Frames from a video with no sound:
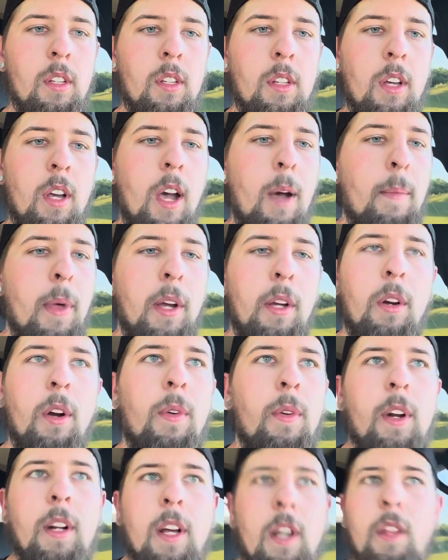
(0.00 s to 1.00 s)
I'm like
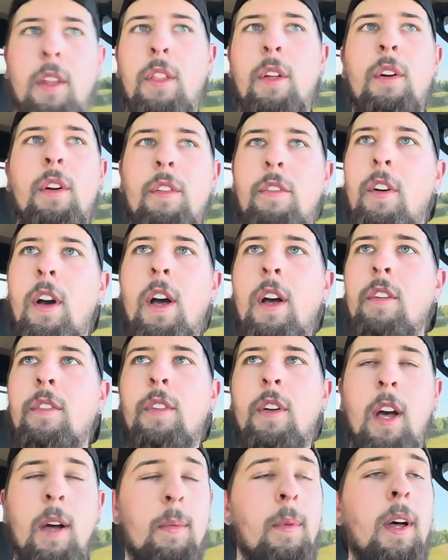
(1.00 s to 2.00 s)
already down at 35.
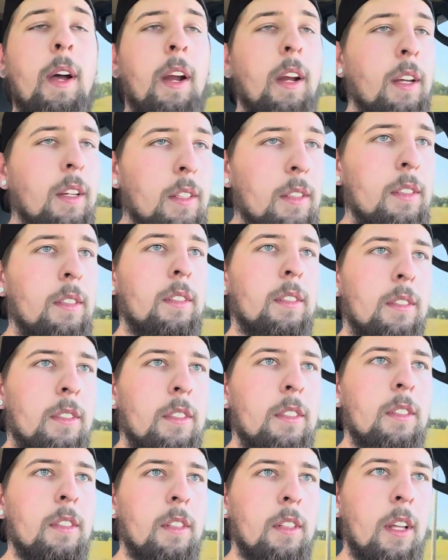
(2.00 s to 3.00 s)

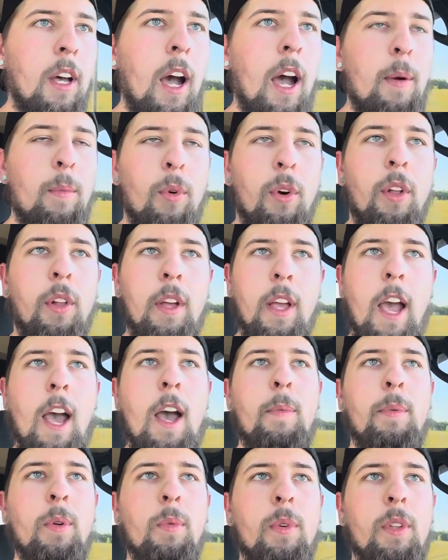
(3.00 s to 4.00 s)
I'm really
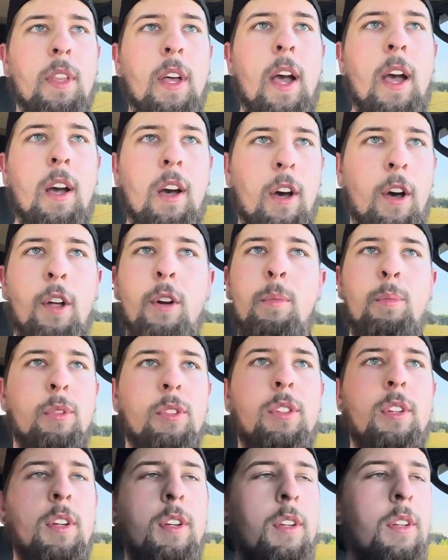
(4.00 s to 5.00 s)
happy with that.
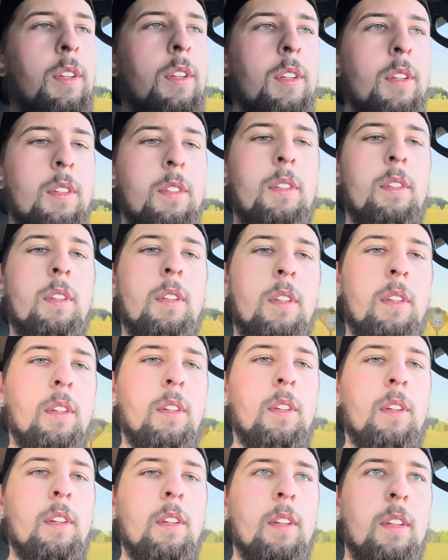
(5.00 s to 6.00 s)
100%.
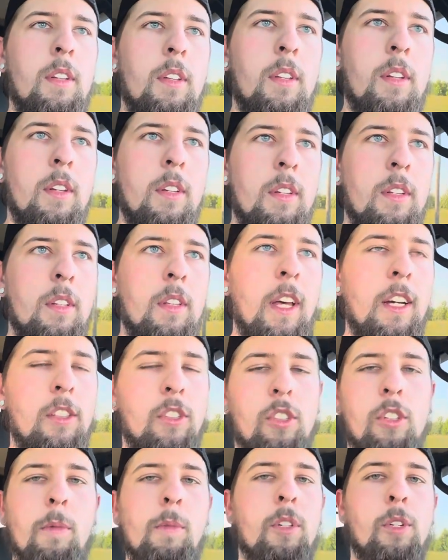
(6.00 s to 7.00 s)
That's
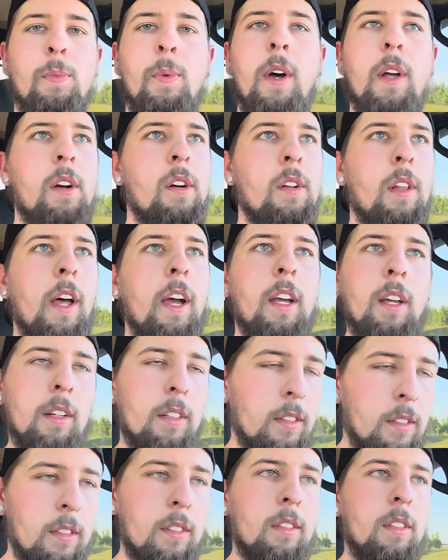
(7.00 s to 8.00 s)
so much better. Like,
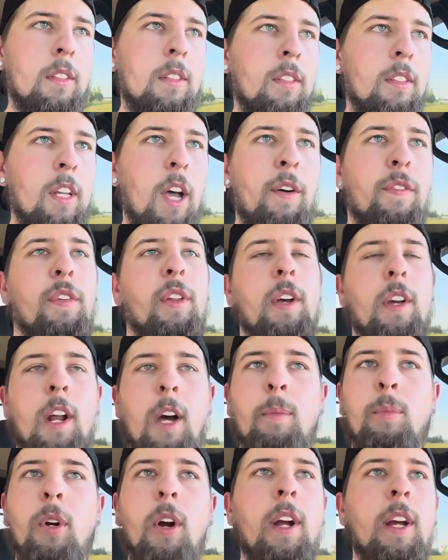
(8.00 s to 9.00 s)
definitely an
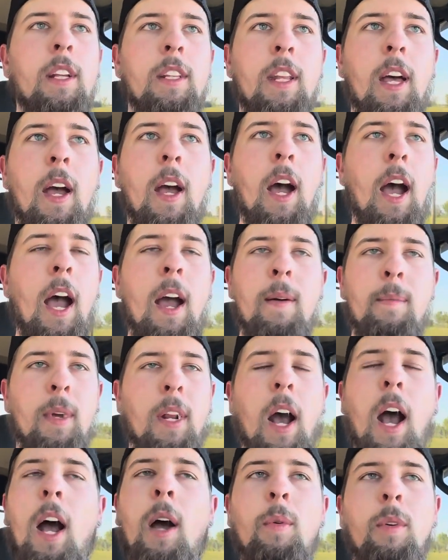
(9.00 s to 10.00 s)
upgrade. That, I
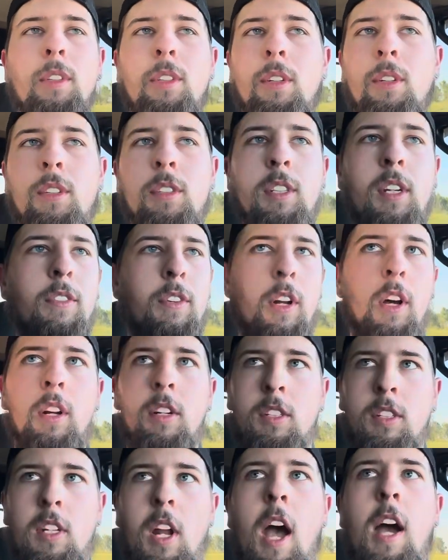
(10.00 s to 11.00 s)
mean, I would do this even on a
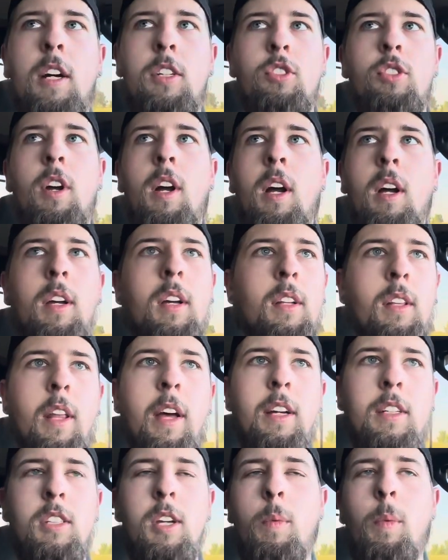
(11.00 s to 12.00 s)
stock truck.
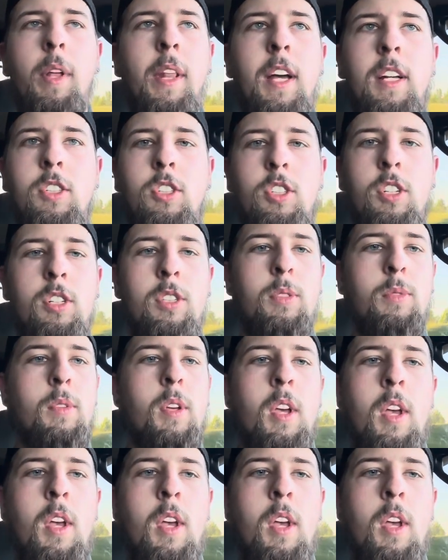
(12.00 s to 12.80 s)
Like someone that's just